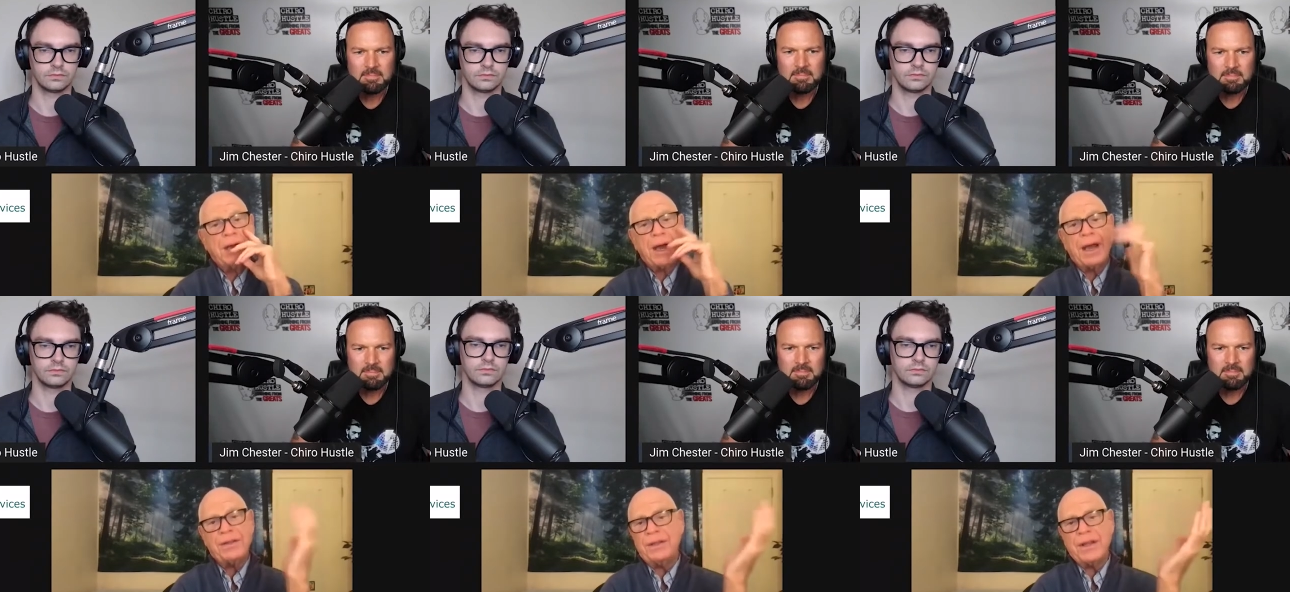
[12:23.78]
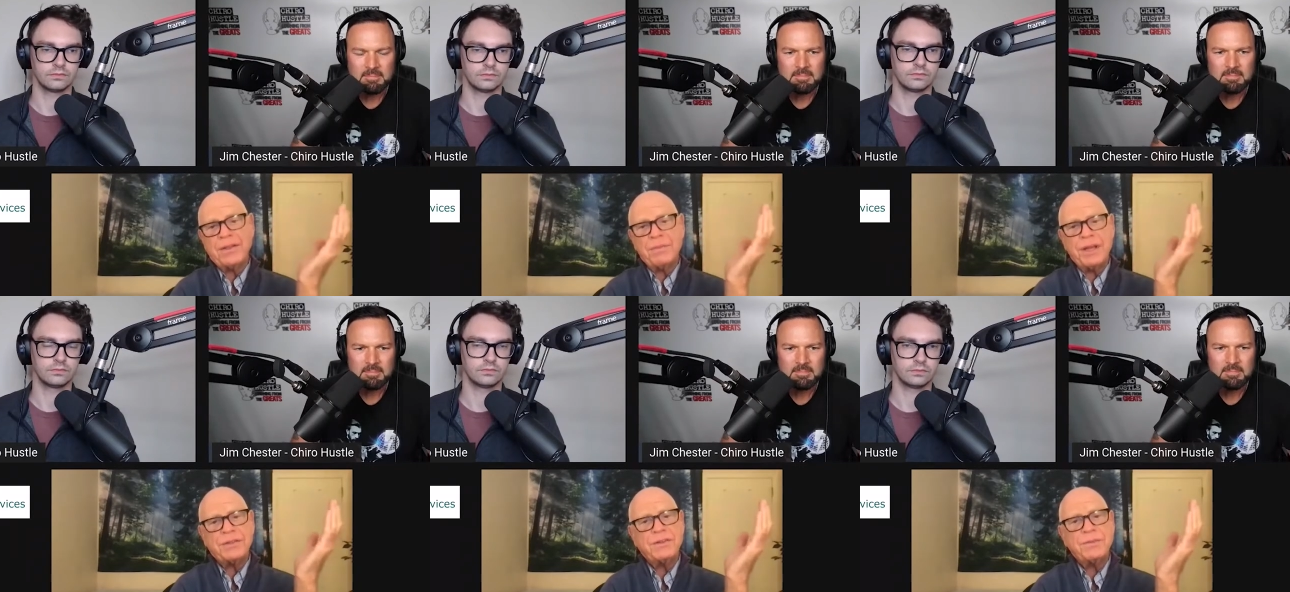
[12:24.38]
Speaker 1: I, and another
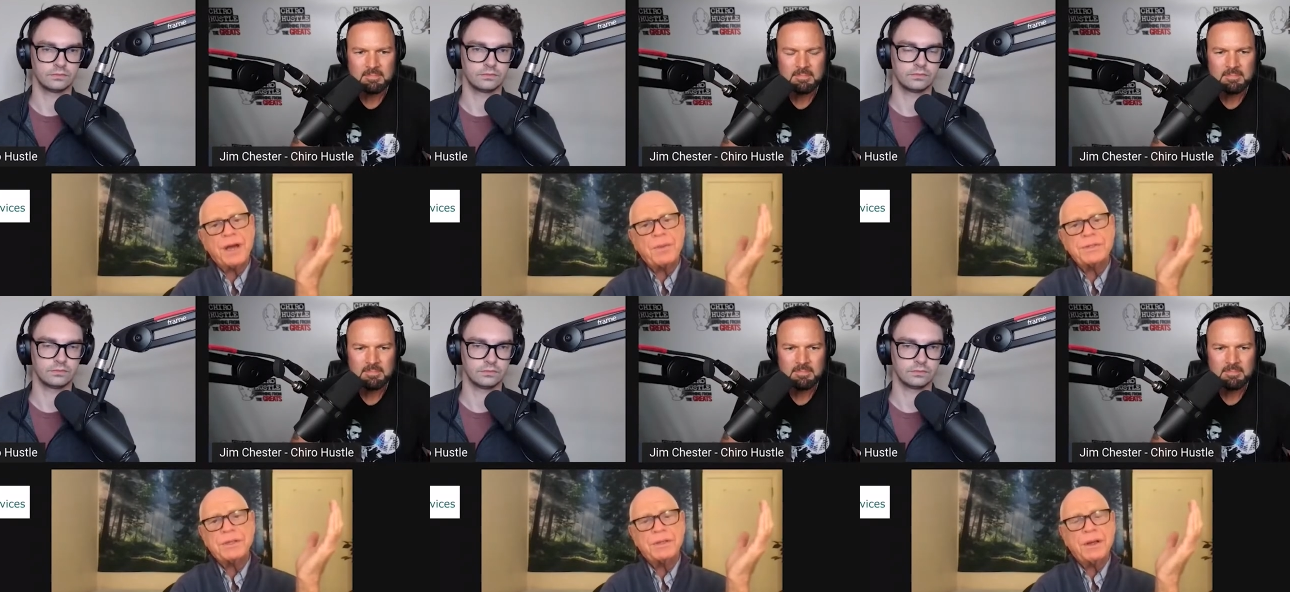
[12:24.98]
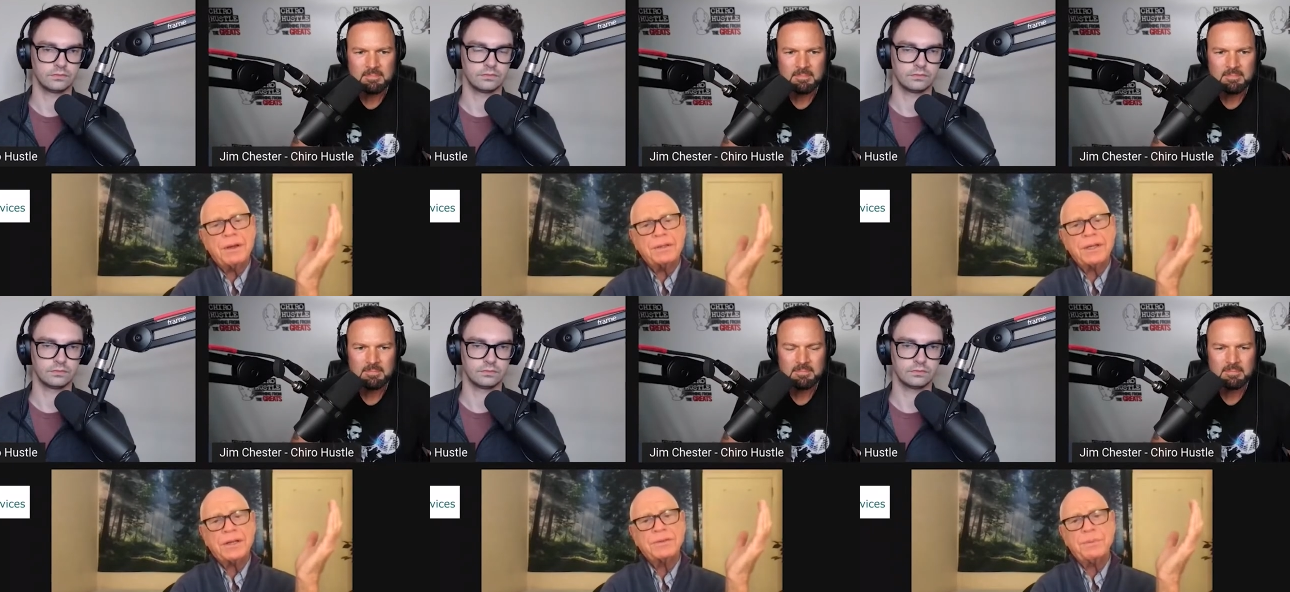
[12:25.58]
mentor of mine was a, a
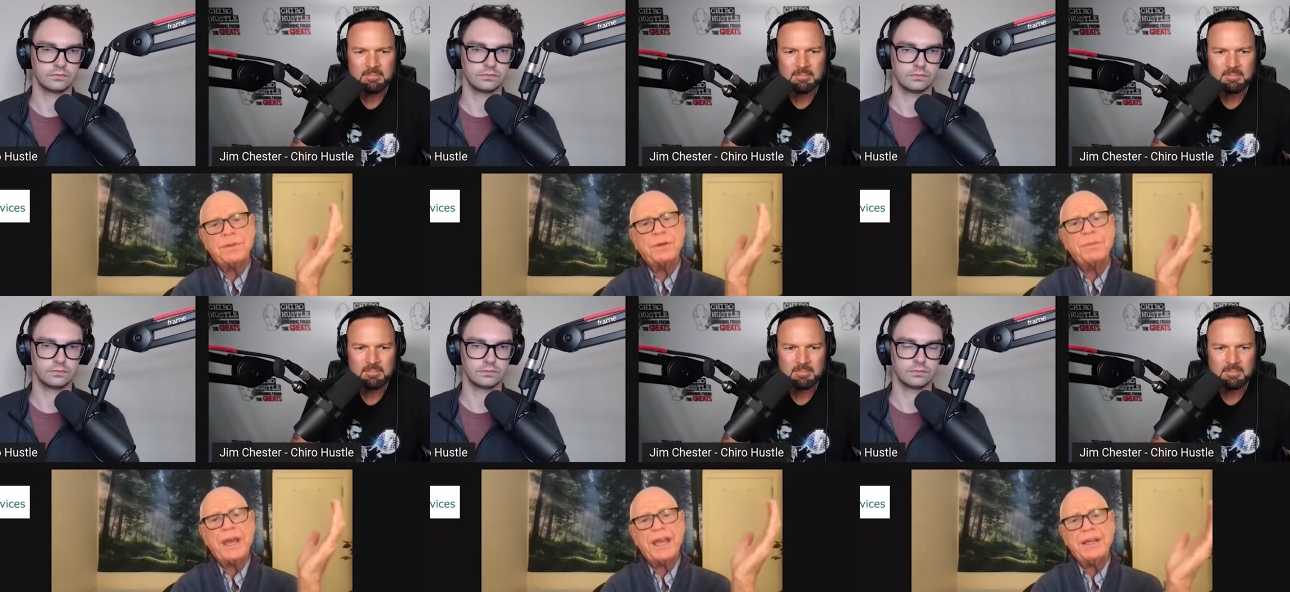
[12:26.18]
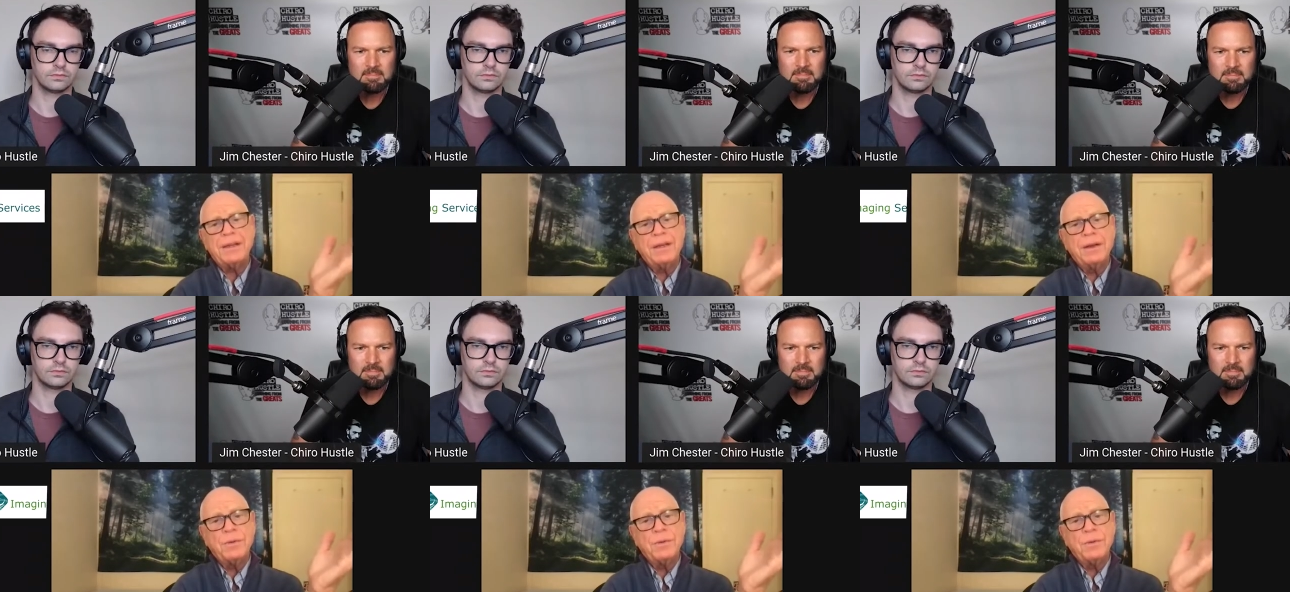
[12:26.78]
Doctor Bill Bain,